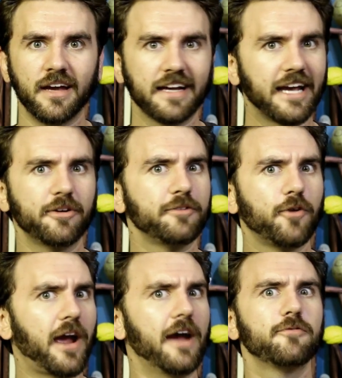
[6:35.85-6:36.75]
accounting
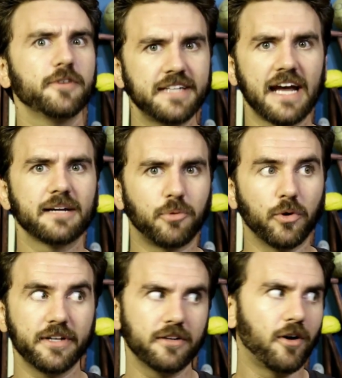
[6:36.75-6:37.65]
for every data
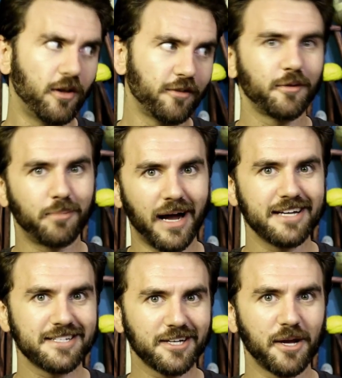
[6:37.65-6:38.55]
point and all of the
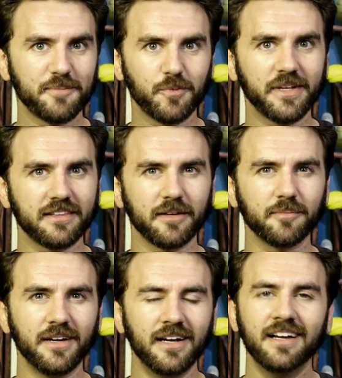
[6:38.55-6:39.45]
bias that comes with them,